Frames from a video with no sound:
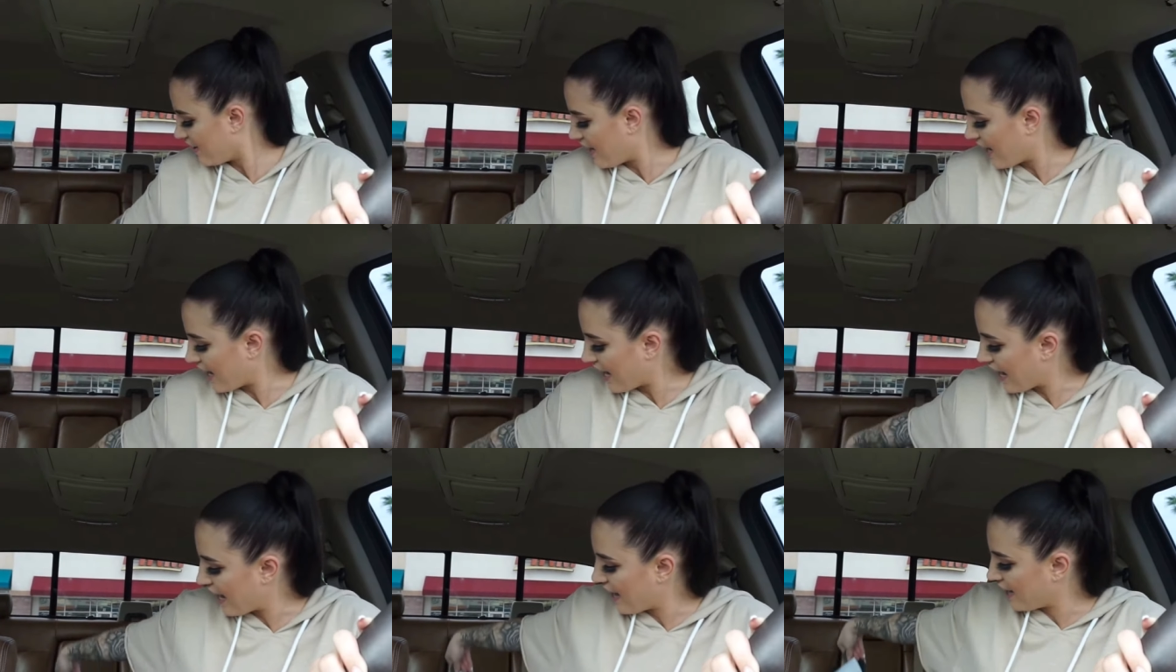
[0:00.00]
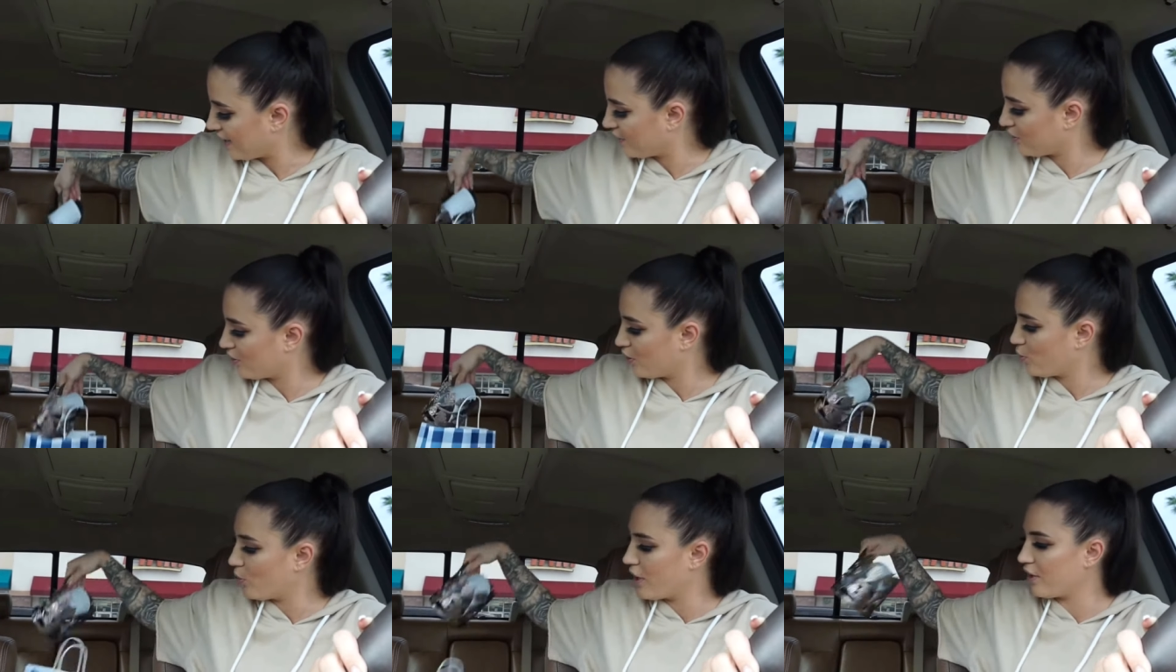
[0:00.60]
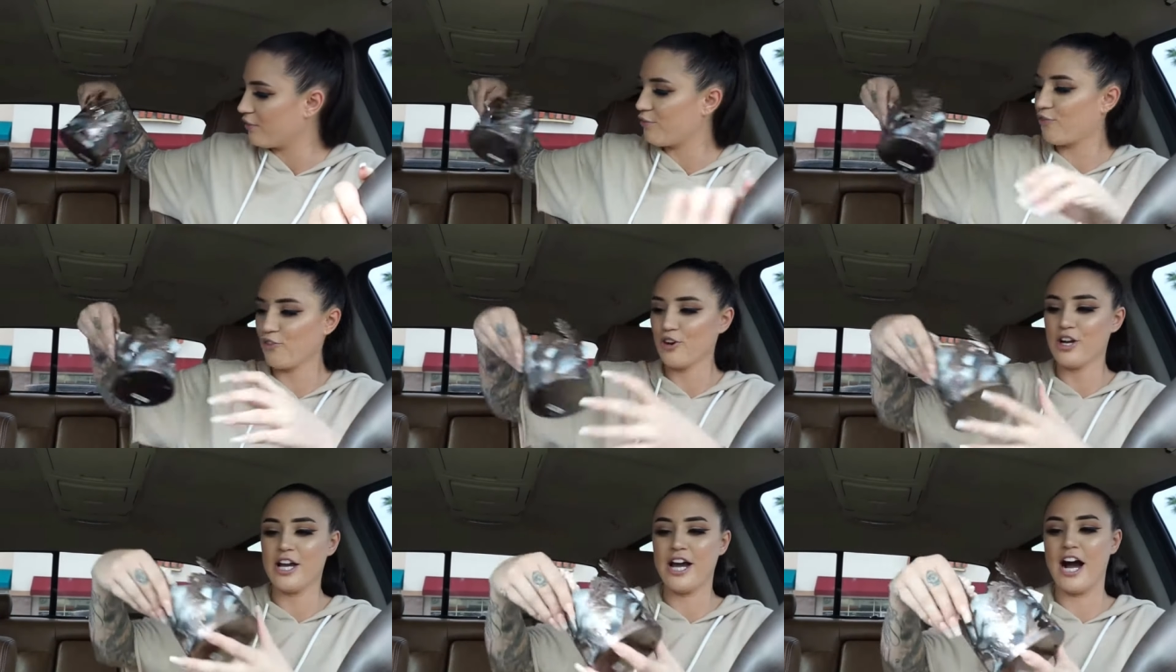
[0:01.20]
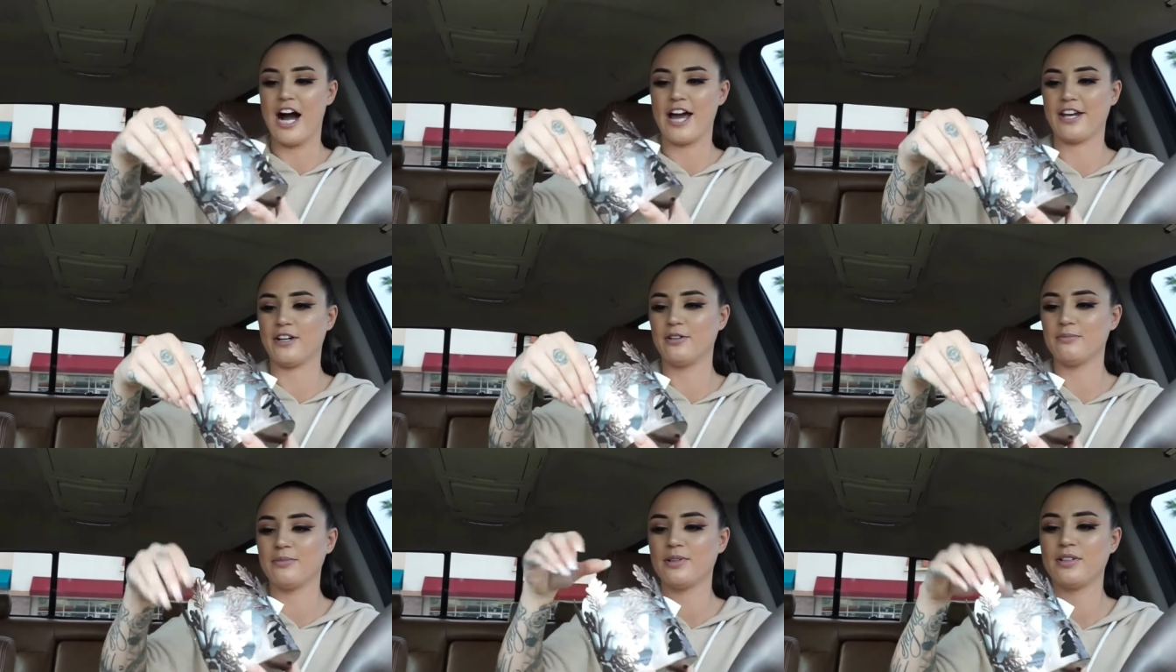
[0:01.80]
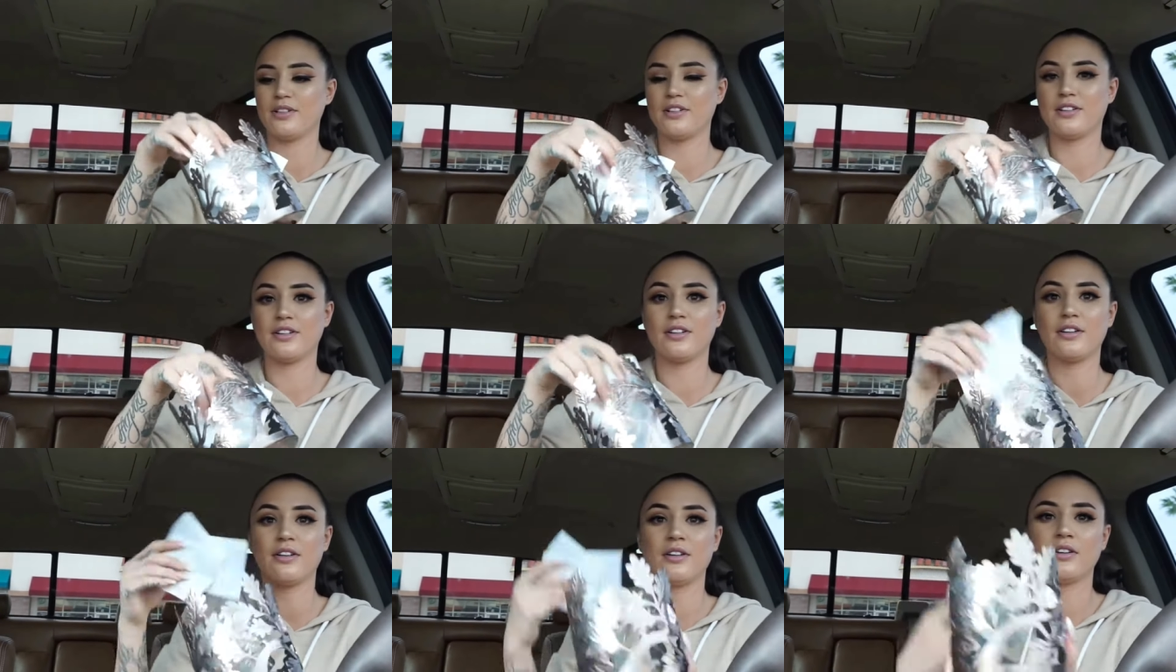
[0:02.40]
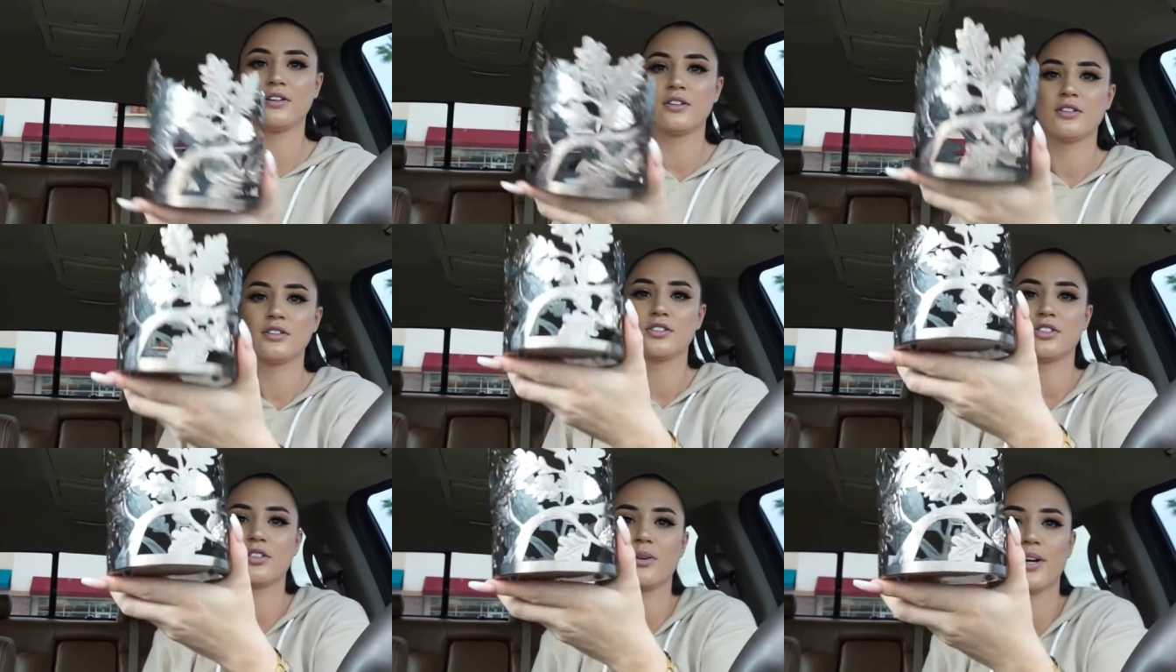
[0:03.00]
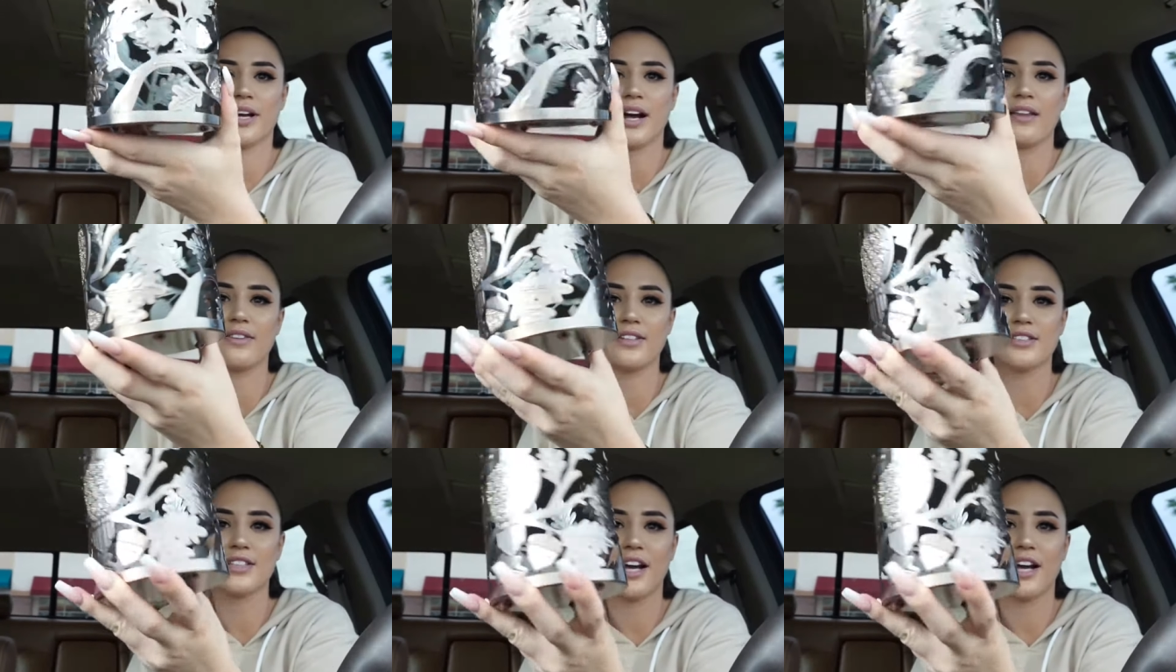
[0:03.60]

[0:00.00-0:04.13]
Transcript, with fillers: I had the one free item. So I got this